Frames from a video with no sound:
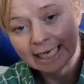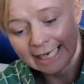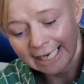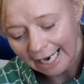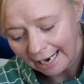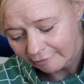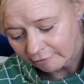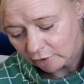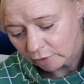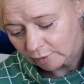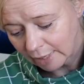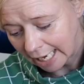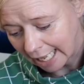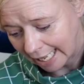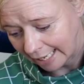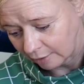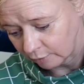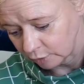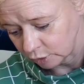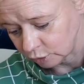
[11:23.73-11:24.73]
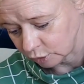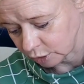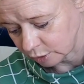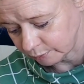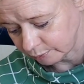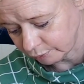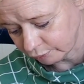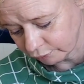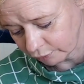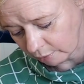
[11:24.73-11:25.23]
the narrow leg, which was
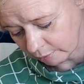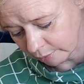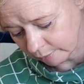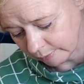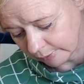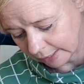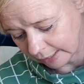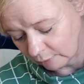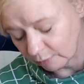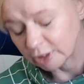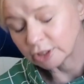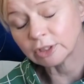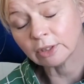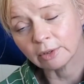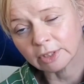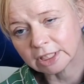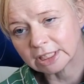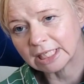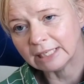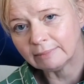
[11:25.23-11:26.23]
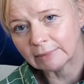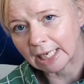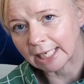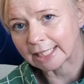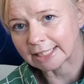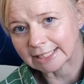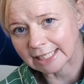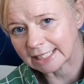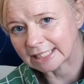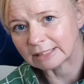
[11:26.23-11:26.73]
probably, which seemed
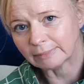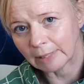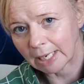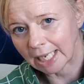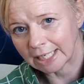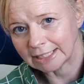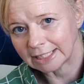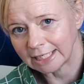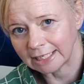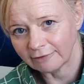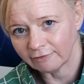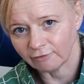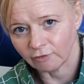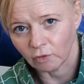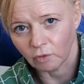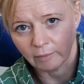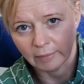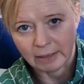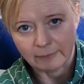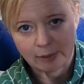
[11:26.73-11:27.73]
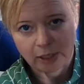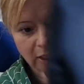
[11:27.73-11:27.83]
like a sensible idea for me